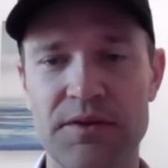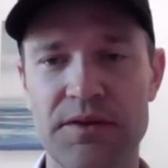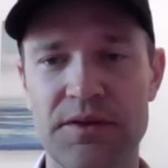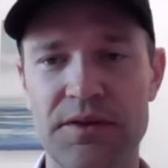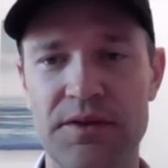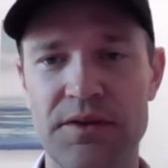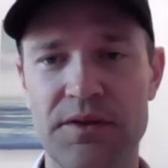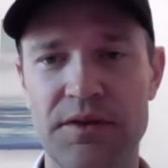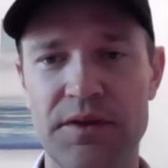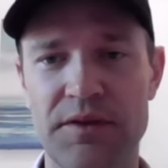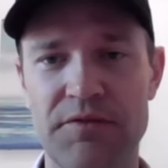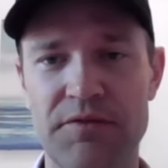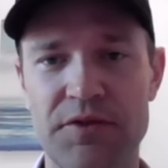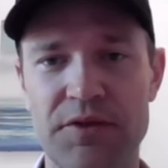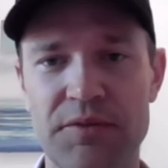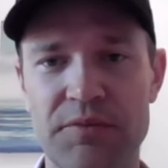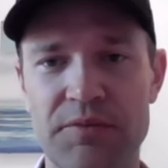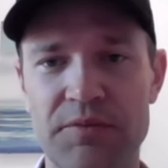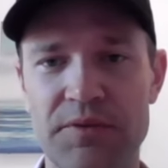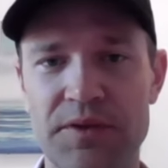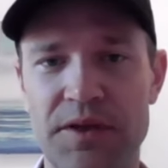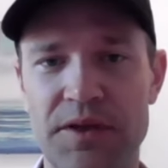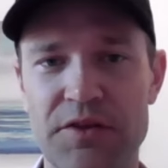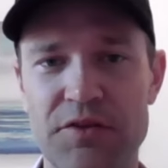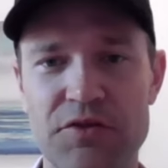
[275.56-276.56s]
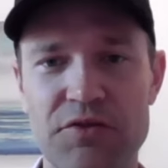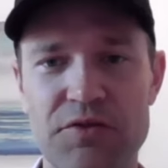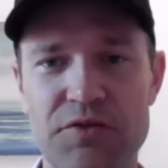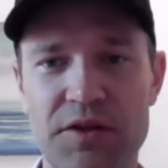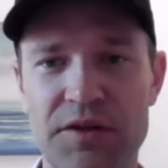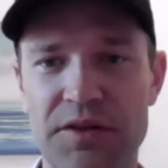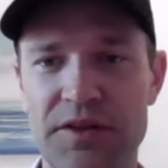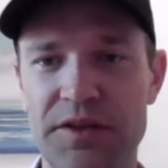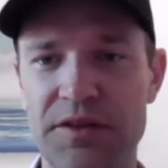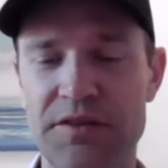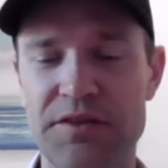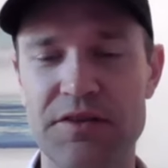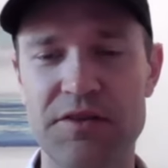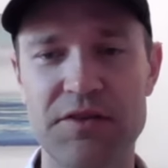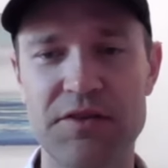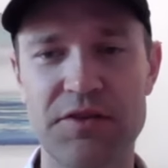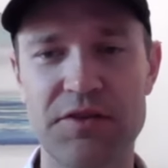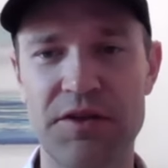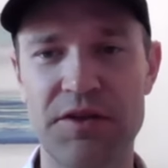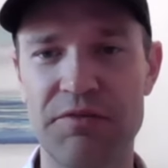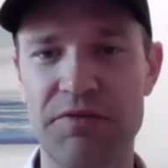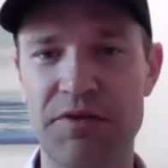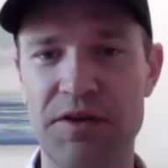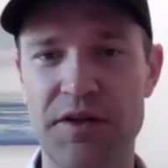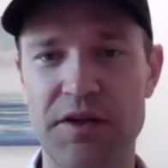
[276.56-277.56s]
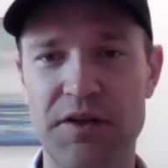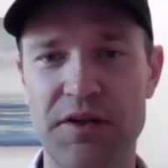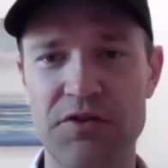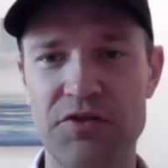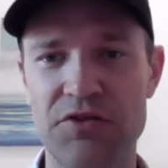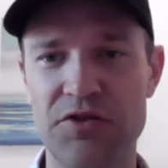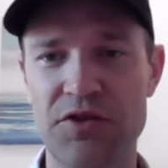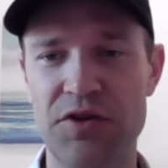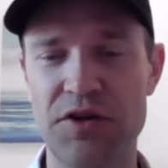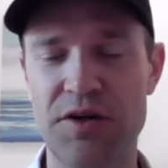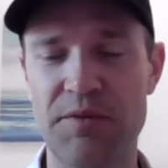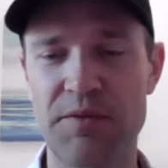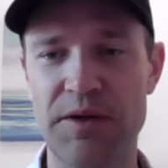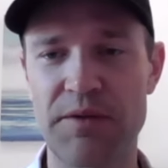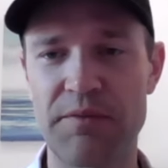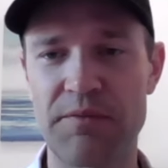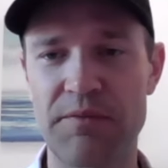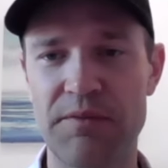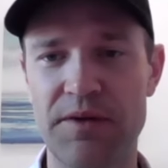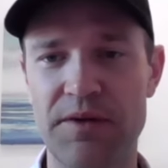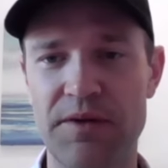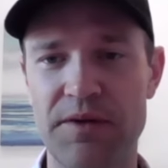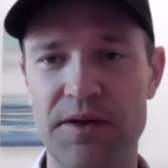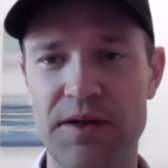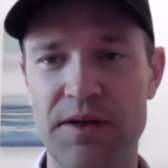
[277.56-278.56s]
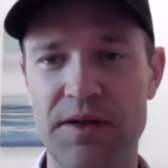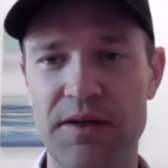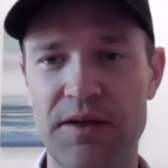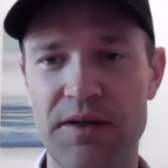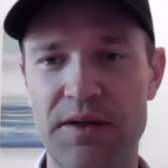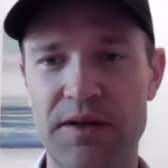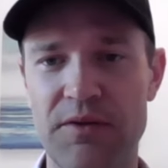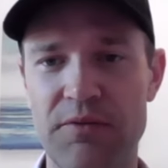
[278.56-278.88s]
you know, after kind of struggling and still not finding a job, I I,